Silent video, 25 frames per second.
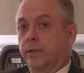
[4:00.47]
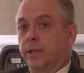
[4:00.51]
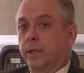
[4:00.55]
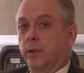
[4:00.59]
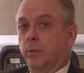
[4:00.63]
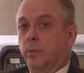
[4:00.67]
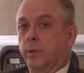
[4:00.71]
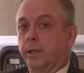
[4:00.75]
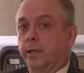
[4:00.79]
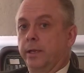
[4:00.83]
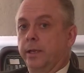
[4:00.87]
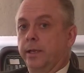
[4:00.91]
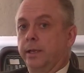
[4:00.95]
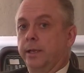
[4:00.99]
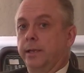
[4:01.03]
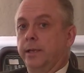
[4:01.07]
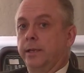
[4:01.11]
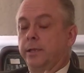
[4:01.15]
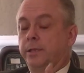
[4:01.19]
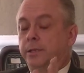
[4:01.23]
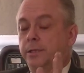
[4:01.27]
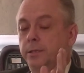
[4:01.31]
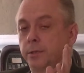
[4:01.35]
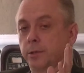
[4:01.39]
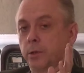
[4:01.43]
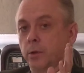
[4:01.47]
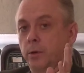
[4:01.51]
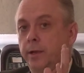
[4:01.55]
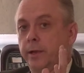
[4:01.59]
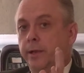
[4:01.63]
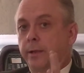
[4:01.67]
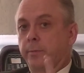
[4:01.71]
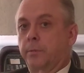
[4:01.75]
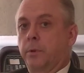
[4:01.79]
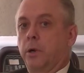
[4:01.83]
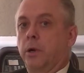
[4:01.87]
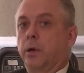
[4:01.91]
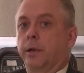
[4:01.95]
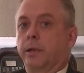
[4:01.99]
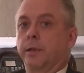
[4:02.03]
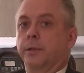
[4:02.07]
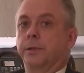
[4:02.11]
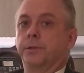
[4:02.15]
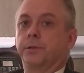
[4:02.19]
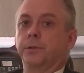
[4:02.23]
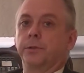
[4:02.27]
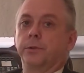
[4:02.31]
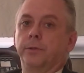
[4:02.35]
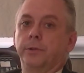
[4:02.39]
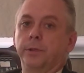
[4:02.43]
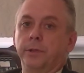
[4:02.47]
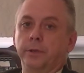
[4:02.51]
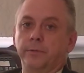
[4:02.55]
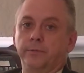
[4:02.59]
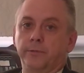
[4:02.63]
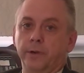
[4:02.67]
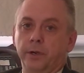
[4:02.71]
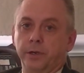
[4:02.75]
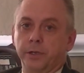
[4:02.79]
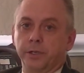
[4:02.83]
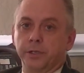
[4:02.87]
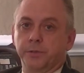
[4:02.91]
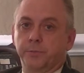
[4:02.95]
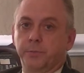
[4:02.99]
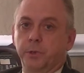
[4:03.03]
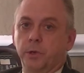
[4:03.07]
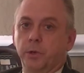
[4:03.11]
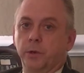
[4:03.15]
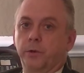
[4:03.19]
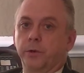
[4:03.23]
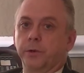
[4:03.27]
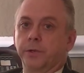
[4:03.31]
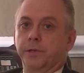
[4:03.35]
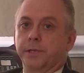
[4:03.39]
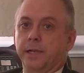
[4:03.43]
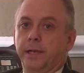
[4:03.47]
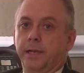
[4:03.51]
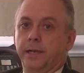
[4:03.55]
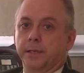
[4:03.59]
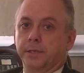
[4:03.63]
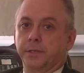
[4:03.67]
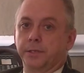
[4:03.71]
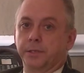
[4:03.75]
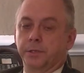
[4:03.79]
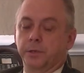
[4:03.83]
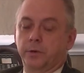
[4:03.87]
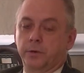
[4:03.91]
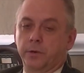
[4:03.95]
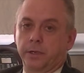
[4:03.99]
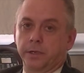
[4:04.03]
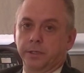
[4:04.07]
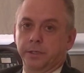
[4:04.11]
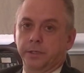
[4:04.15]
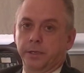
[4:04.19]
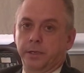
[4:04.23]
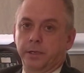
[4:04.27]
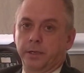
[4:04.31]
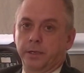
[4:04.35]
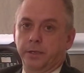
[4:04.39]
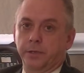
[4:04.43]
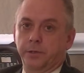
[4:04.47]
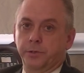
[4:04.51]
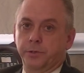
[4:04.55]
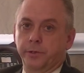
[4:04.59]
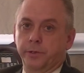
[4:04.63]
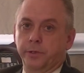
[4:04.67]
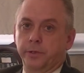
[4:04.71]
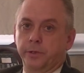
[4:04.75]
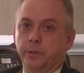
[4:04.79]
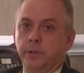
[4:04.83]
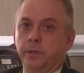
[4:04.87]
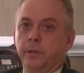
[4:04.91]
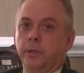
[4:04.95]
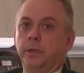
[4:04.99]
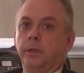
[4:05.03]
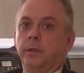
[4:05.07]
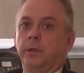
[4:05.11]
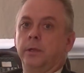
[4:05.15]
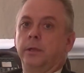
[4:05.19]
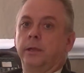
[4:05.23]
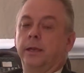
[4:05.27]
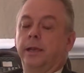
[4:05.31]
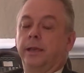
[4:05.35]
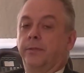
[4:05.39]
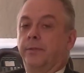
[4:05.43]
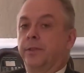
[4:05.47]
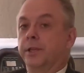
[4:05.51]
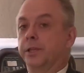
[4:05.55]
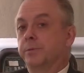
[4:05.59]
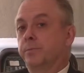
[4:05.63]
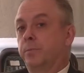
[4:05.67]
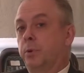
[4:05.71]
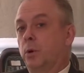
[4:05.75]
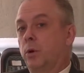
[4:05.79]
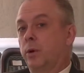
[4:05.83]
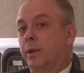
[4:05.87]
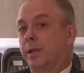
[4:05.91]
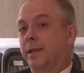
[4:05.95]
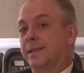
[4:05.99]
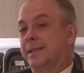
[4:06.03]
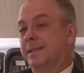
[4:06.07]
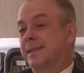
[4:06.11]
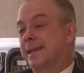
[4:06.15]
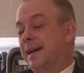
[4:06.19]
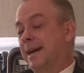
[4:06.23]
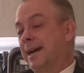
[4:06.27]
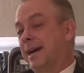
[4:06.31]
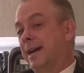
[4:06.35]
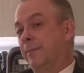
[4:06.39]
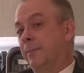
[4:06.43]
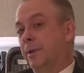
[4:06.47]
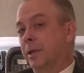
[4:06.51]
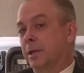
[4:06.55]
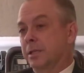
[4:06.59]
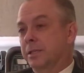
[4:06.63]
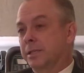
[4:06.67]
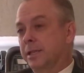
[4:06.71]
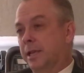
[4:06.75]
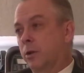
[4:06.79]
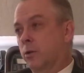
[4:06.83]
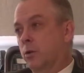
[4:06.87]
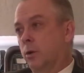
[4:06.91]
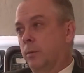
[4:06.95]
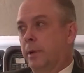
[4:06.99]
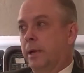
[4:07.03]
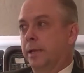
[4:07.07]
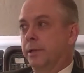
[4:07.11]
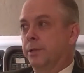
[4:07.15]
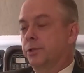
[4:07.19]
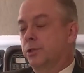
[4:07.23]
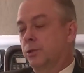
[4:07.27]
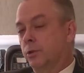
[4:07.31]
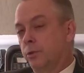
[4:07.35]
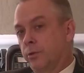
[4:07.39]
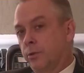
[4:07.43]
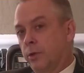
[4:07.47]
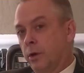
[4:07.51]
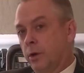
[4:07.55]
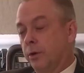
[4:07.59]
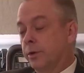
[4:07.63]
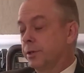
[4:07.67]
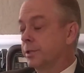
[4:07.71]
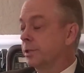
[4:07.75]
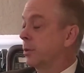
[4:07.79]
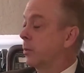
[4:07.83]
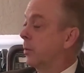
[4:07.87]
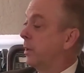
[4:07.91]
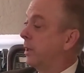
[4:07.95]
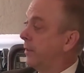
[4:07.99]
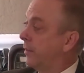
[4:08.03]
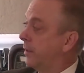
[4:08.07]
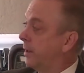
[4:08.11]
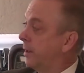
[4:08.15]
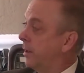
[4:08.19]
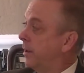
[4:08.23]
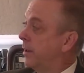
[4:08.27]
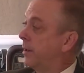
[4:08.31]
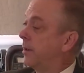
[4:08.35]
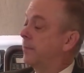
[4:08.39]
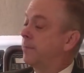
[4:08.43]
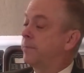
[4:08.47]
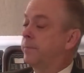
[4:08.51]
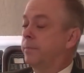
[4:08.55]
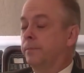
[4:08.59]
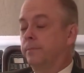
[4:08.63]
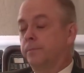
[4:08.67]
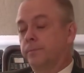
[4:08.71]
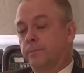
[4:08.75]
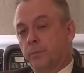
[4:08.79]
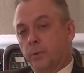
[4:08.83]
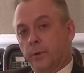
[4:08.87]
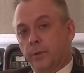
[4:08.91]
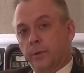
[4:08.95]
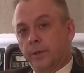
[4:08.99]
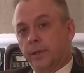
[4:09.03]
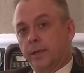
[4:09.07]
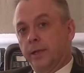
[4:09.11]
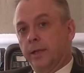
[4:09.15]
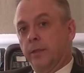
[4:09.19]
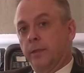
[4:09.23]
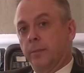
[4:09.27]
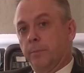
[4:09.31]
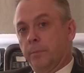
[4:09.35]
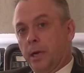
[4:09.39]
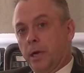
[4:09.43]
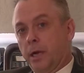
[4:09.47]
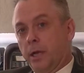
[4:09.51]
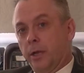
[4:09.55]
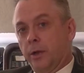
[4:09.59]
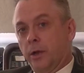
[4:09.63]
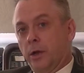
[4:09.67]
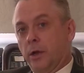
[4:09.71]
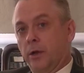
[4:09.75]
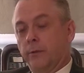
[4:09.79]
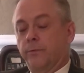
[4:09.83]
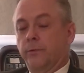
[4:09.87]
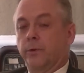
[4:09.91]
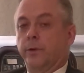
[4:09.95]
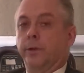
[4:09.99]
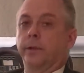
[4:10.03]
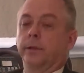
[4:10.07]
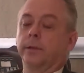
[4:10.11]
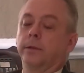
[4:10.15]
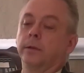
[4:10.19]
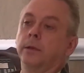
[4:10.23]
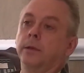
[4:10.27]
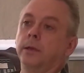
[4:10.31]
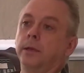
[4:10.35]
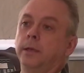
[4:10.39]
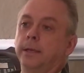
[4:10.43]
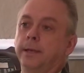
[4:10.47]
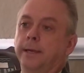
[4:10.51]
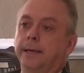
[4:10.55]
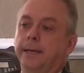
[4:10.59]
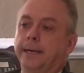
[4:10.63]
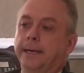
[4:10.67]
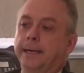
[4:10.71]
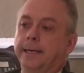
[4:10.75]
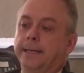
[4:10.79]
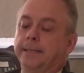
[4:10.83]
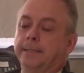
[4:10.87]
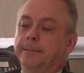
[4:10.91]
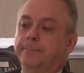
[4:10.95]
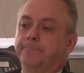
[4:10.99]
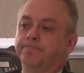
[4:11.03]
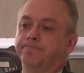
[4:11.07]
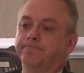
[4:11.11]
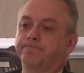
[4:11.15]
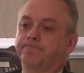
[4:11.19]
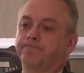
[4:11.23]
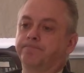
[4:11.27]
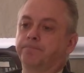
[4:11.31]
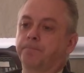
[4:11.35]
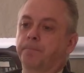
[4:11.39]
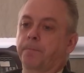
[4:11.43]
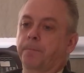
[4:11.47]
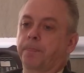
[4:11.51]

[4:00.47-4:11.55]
thing we need to go out and market to the various brokerage houses across the country. At this point in time, it looks like we're about 2/3 of the way there with the bond offering. Of